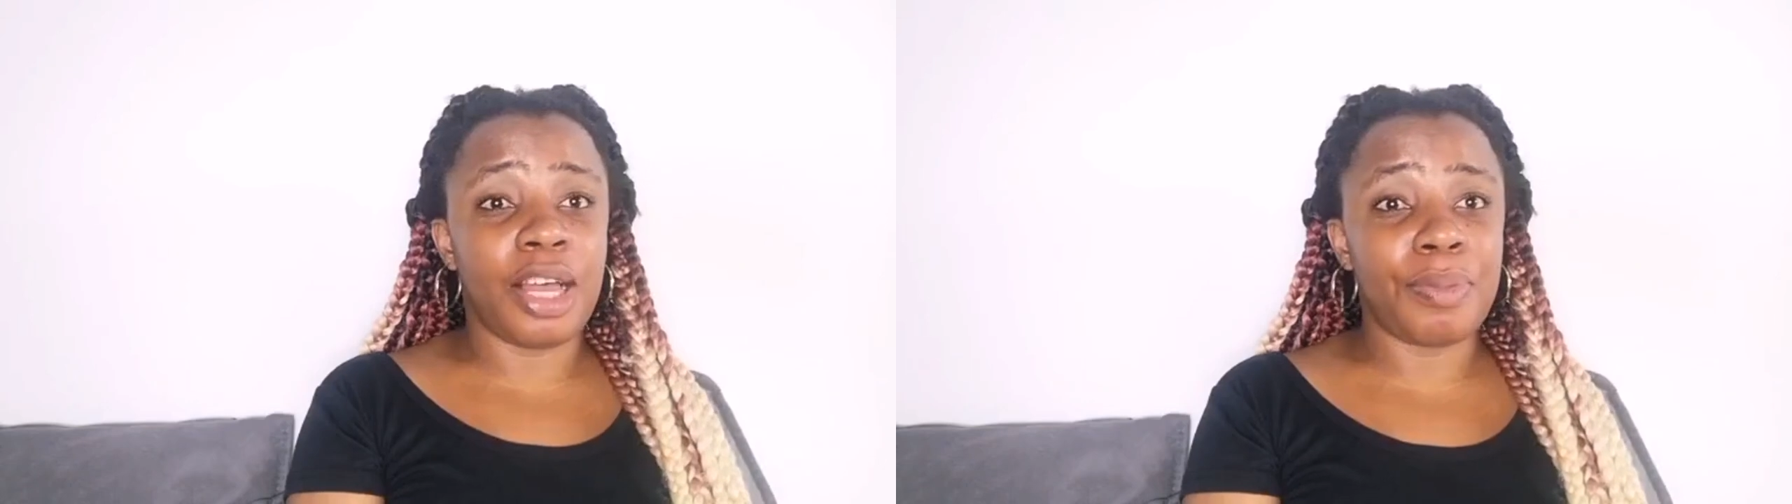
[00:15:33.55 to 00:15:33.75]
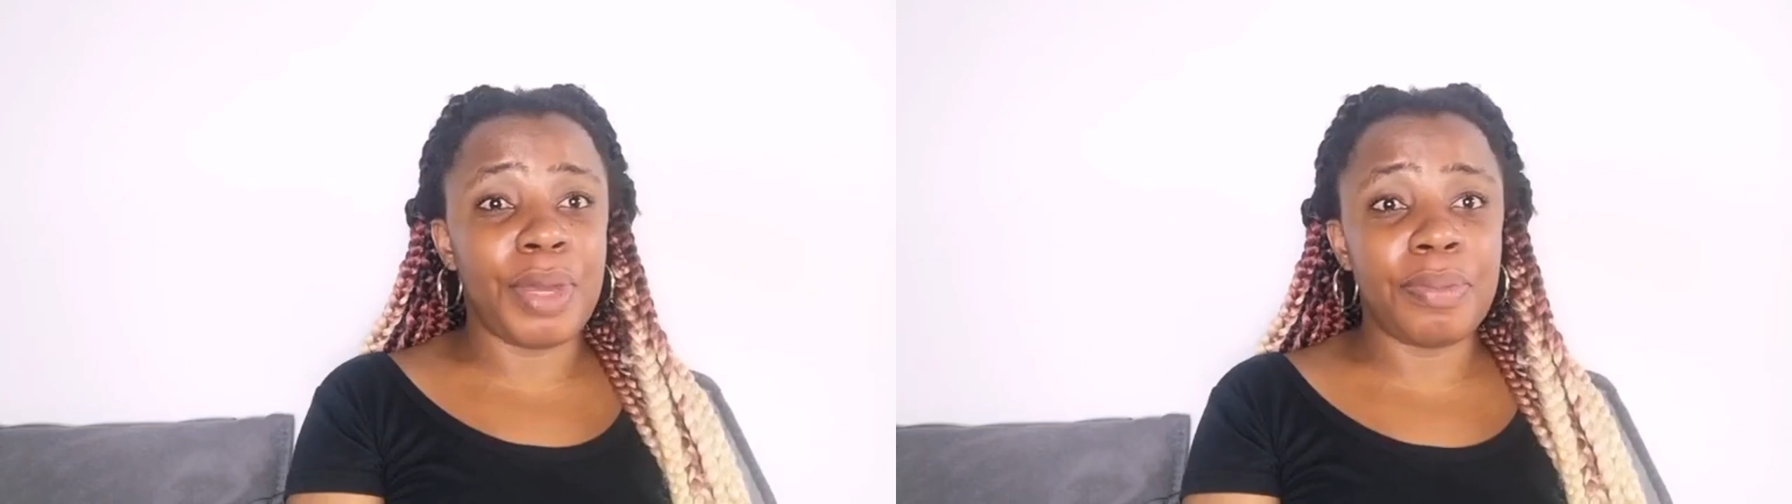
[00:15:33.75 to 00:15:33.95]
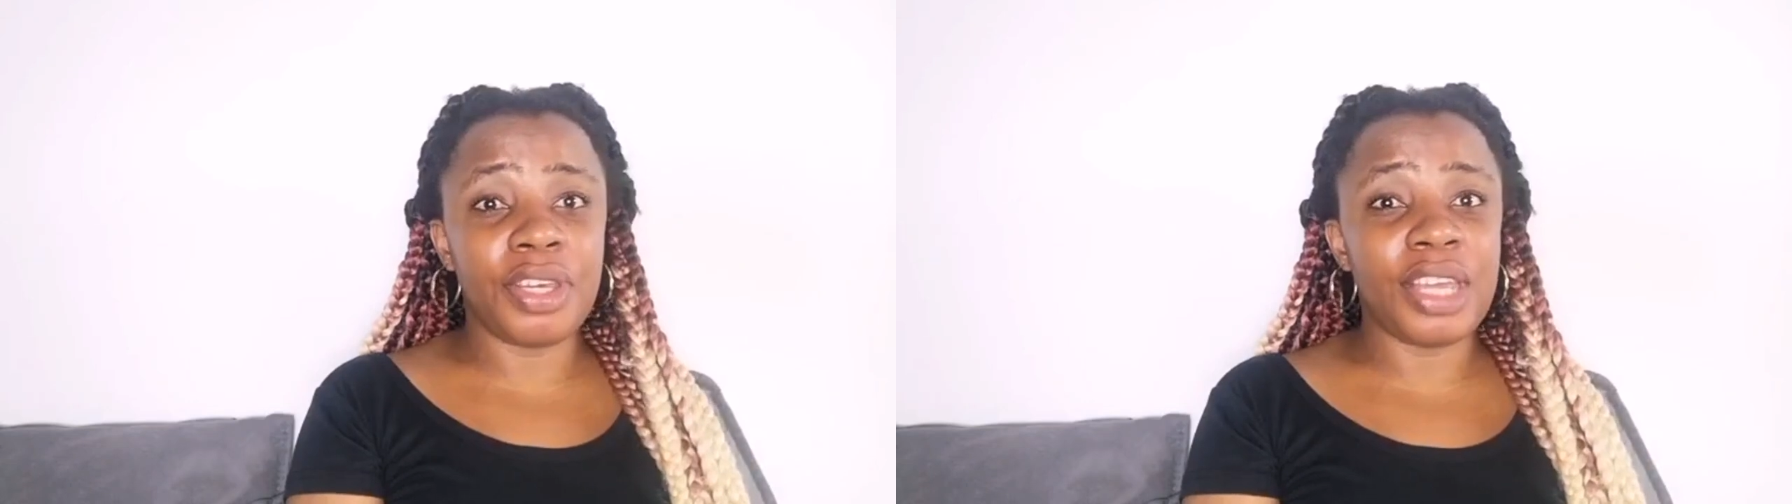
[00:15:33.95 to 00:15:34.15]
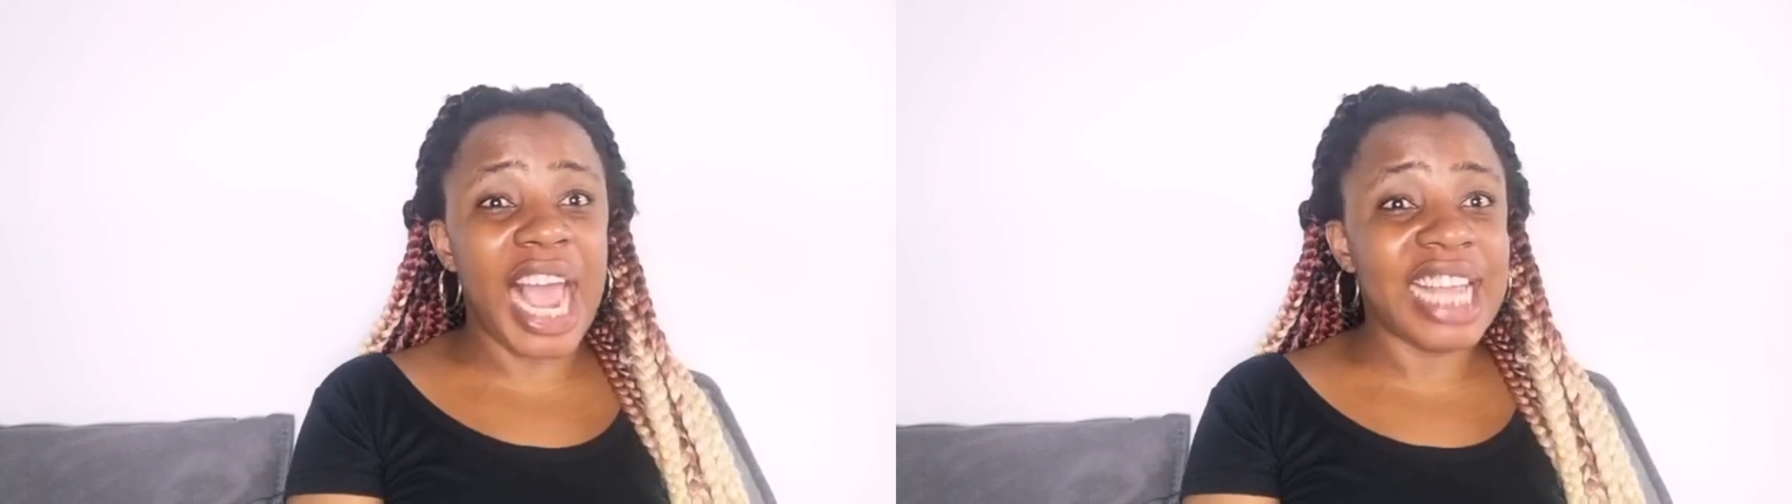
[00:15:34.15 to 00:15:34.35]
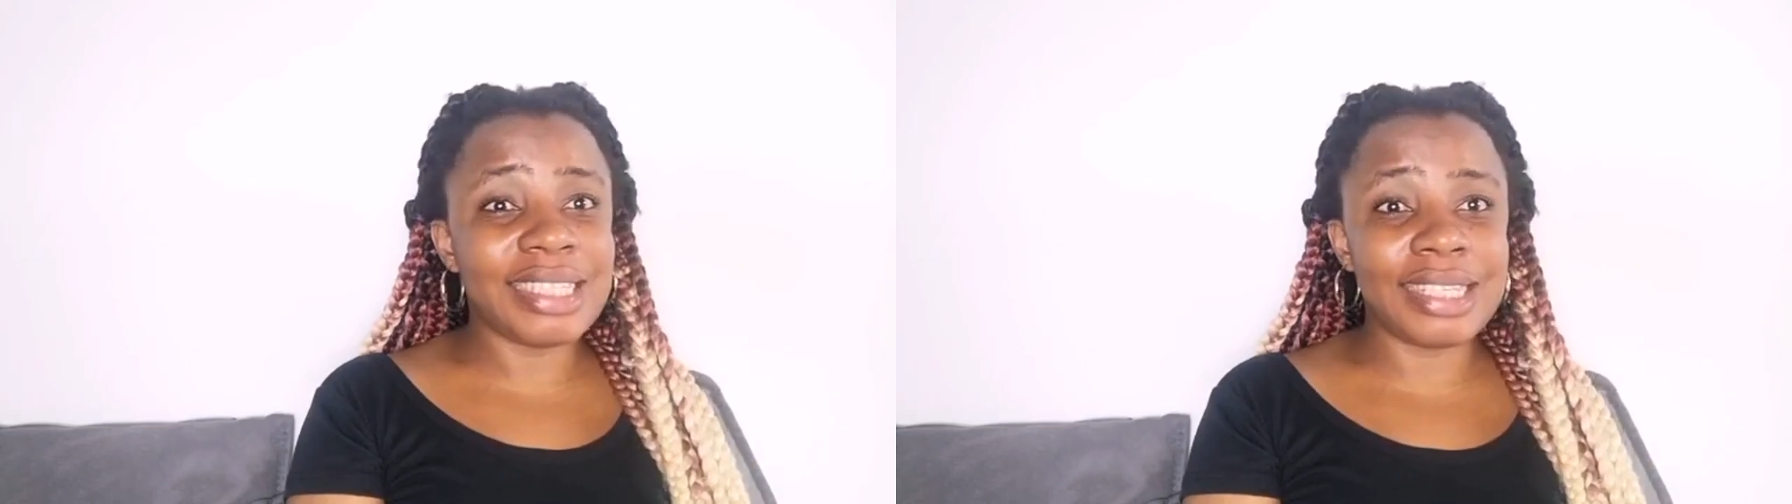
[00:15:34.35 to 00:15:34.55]
maybe
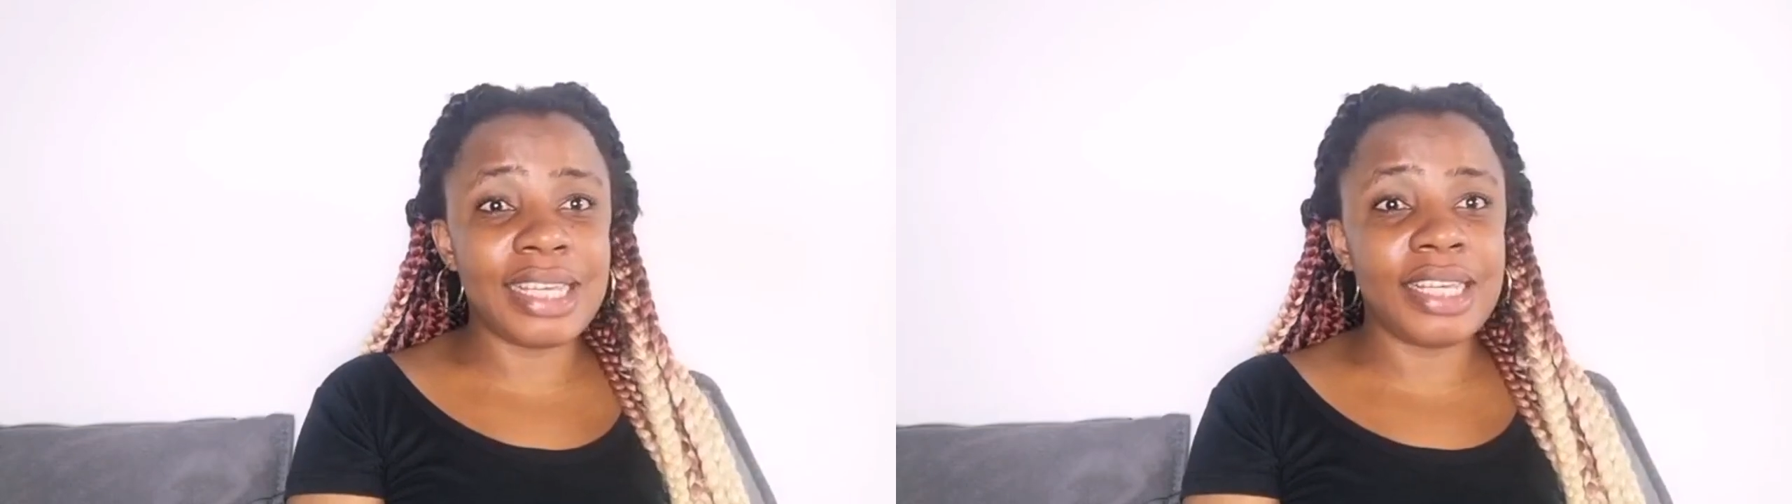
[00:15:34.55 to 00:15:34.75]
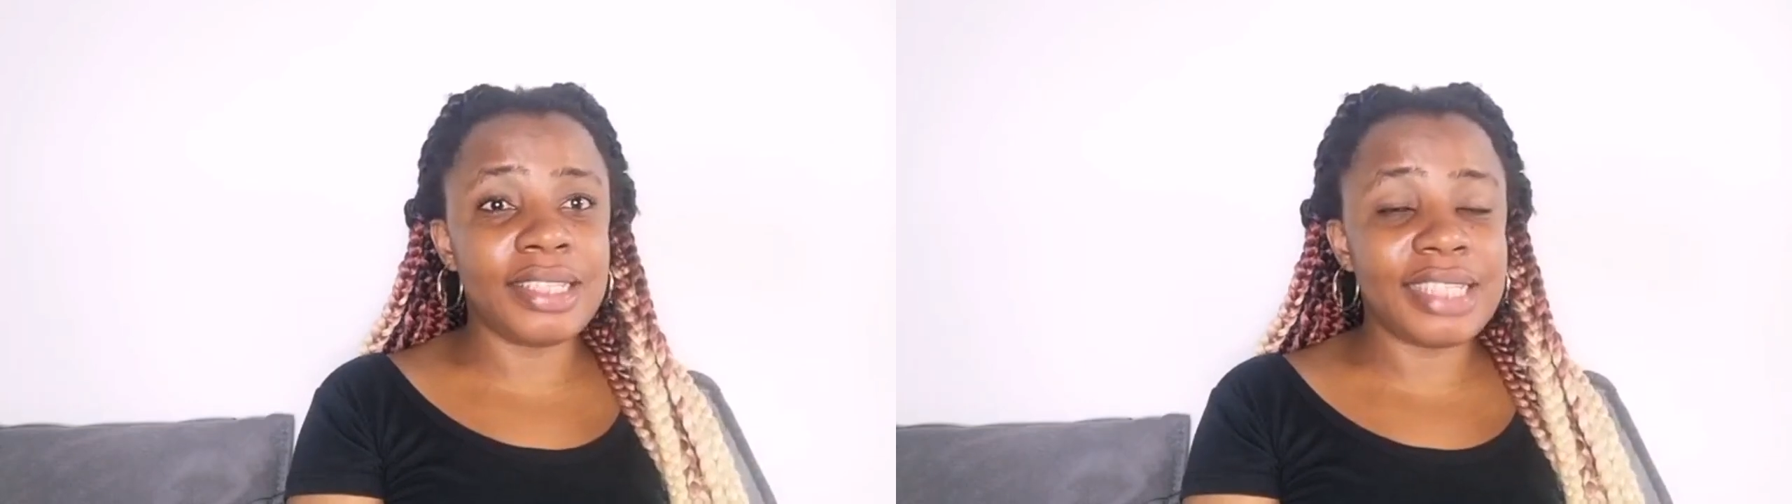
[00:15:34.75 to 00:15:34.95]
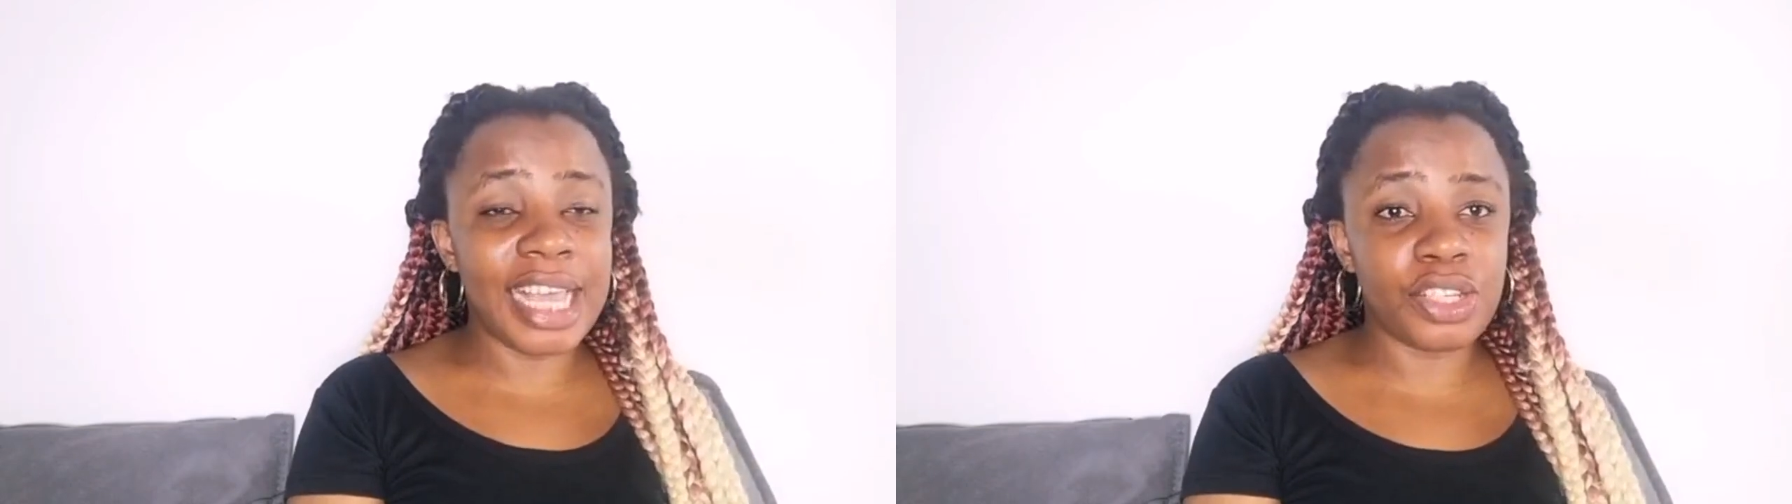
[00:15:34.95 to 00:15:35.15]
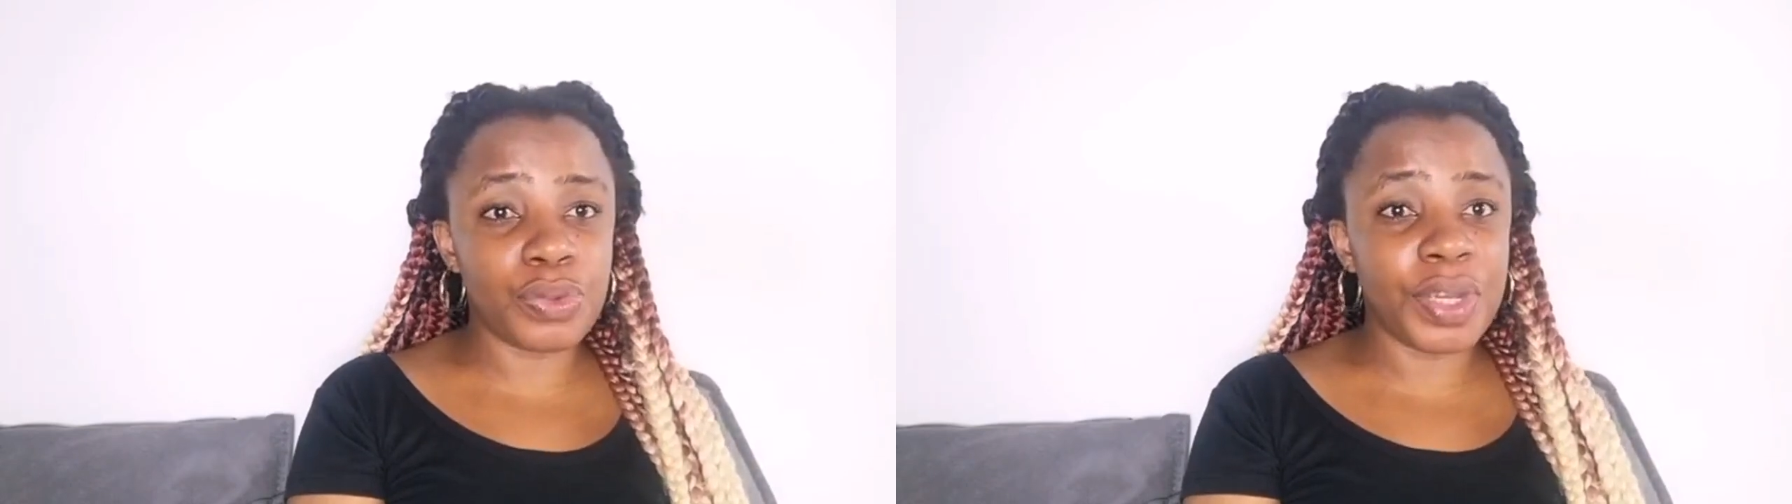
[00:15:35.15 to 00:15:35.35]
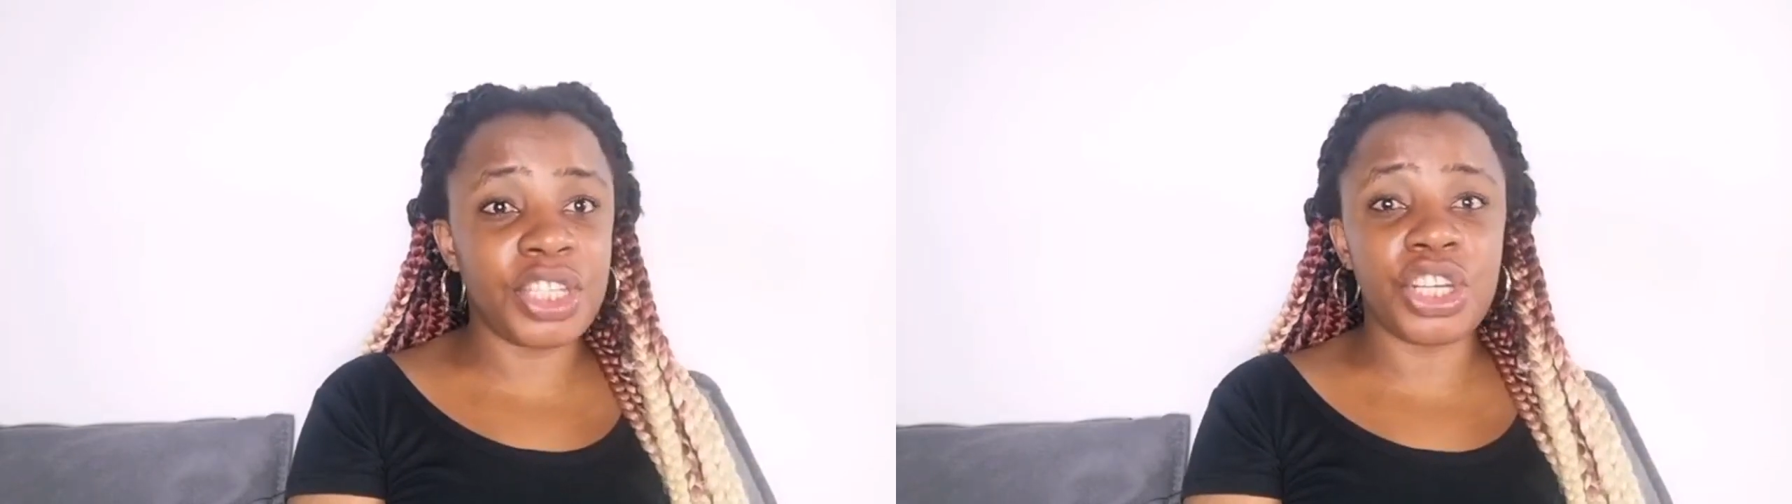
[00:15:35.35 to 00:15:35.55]
IT, tech
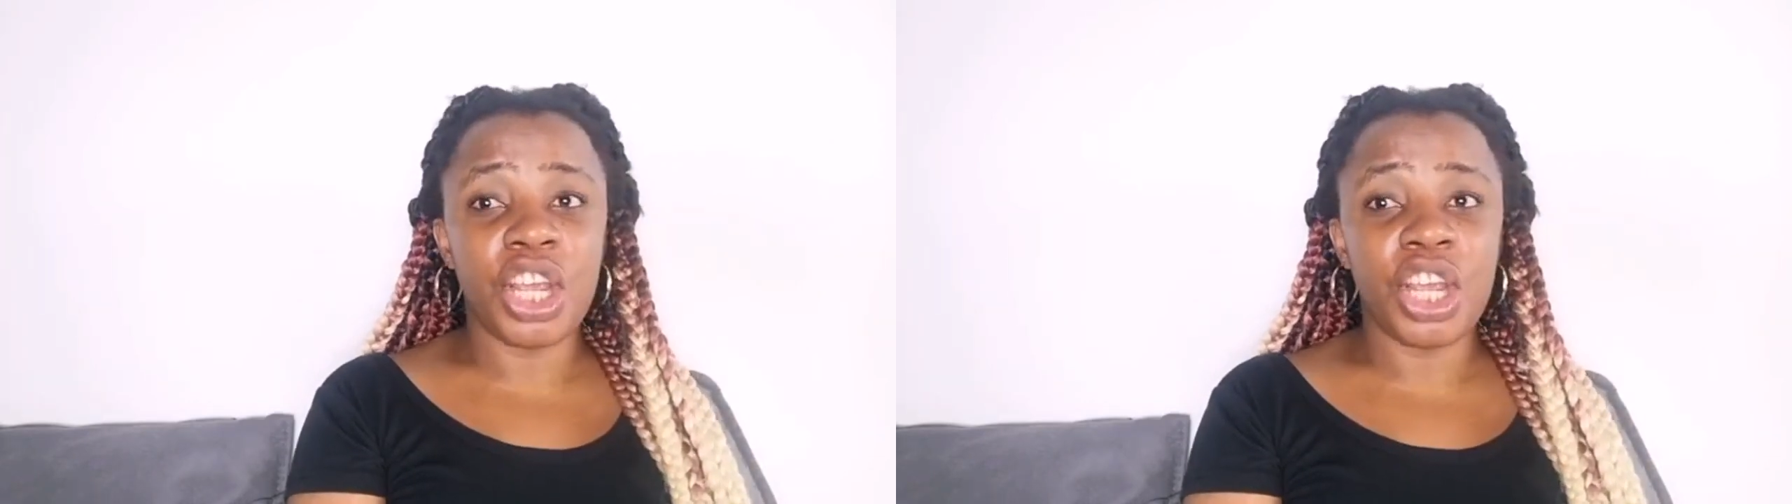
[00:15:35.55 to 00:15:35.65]
switch.